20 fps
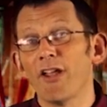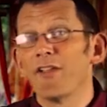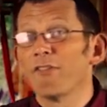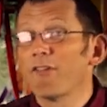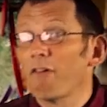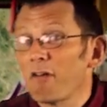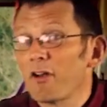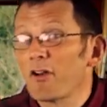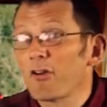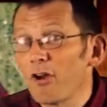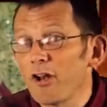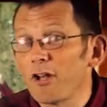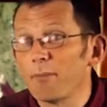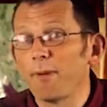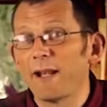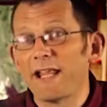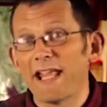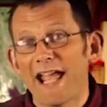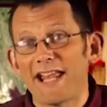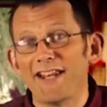They're
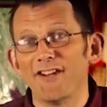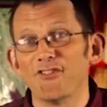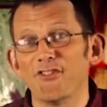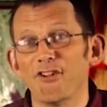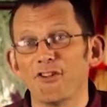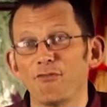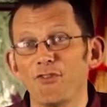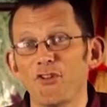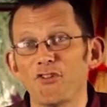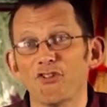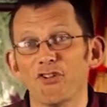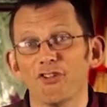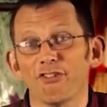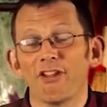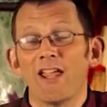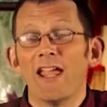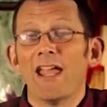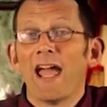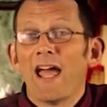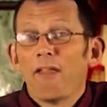incredibly energy efficient,
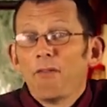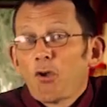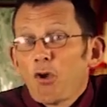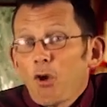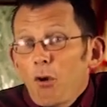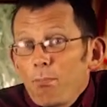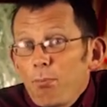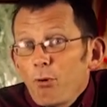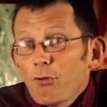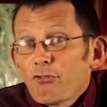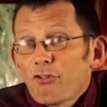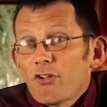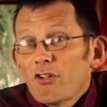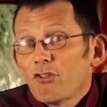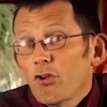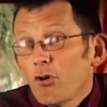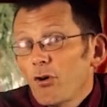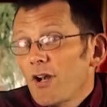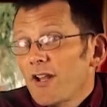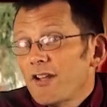and the composting
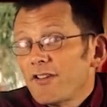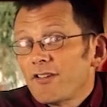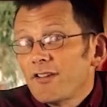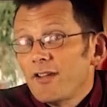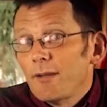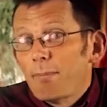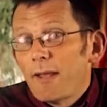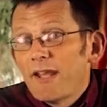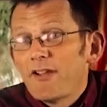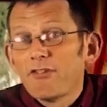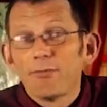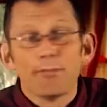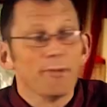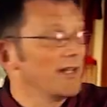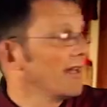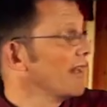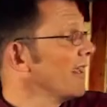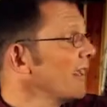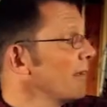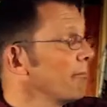toilets in the
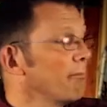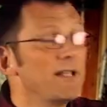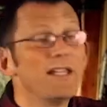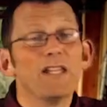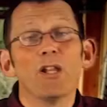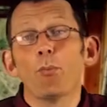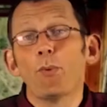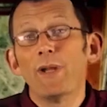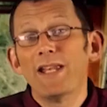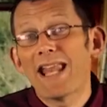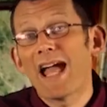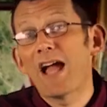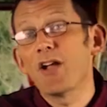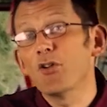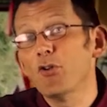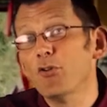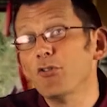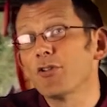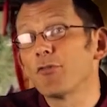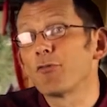basement mean that we now
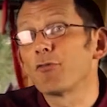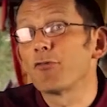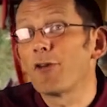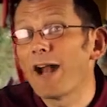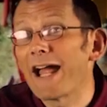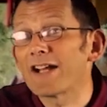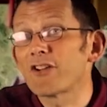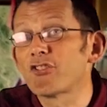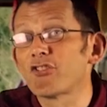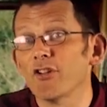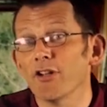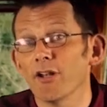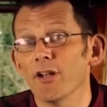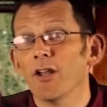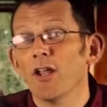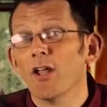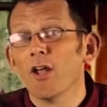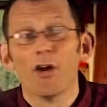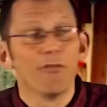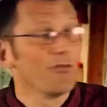use a fraction
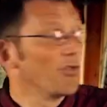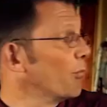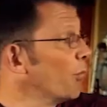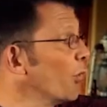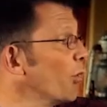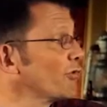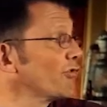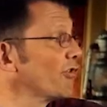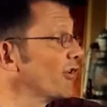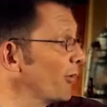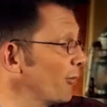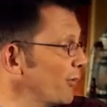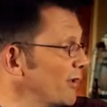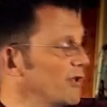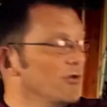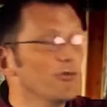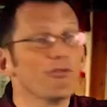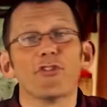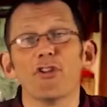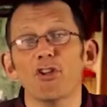of the water that we
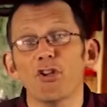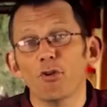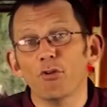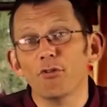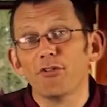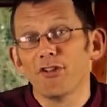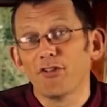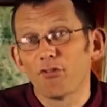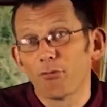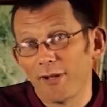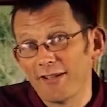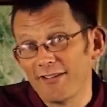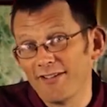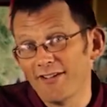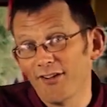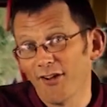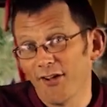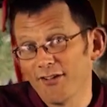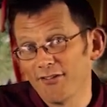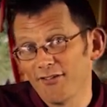used to use in
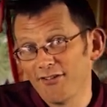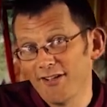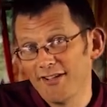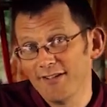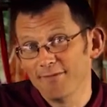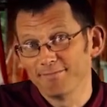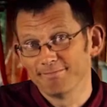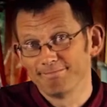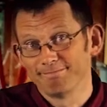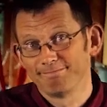twenty nineteen.